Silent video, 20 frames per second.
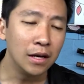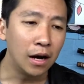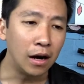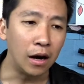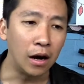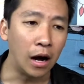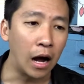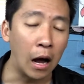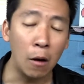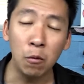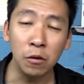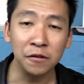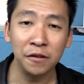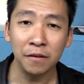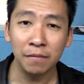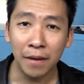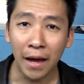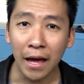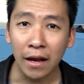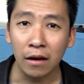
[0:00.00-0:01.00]
Uh, I
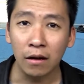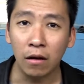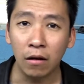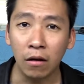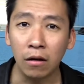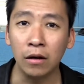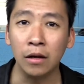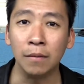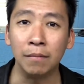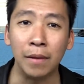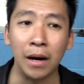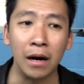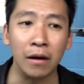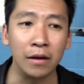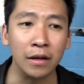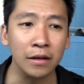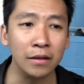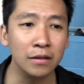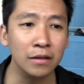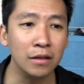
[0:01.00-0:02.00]
wasn't mad at all
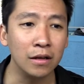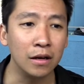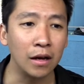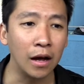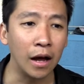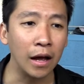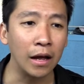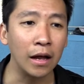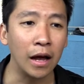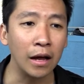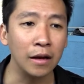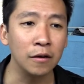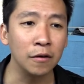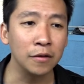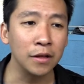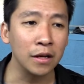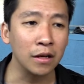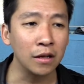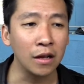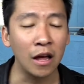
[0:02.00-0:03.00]
about it. I, I
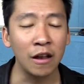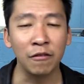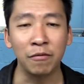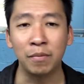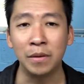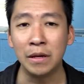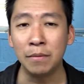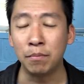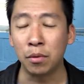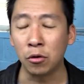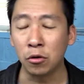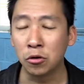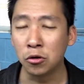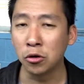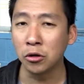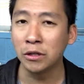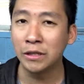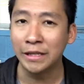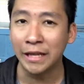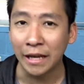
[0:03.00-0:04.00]
know that a lot of people
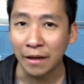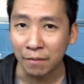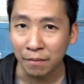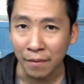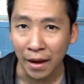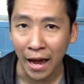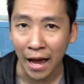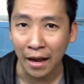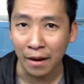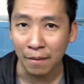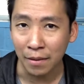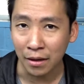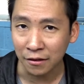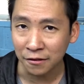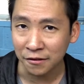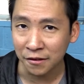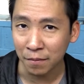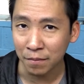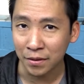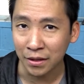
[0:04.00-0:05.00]
could get mad
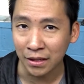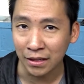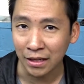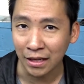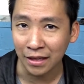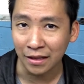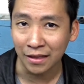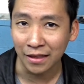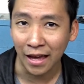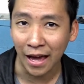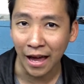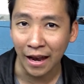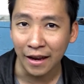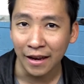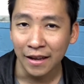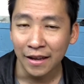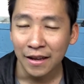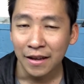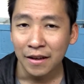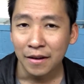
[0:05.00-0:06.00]
about something like that,
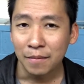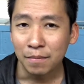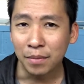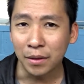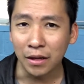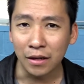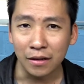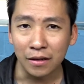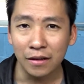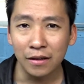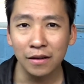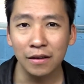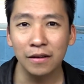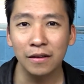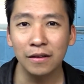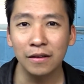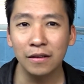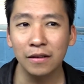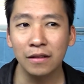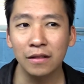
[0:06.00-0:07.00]
but
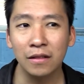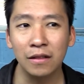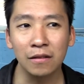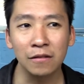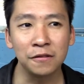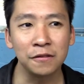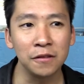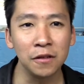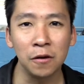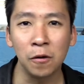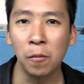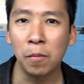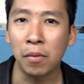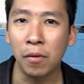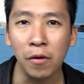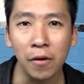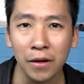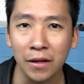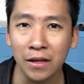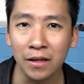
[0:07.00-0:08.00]
there's no
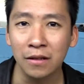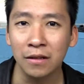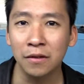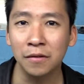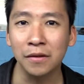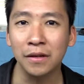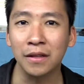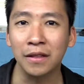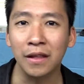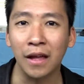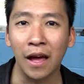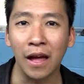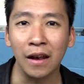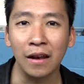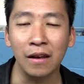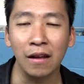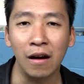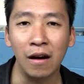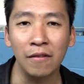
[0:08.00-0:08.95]
point in doing that.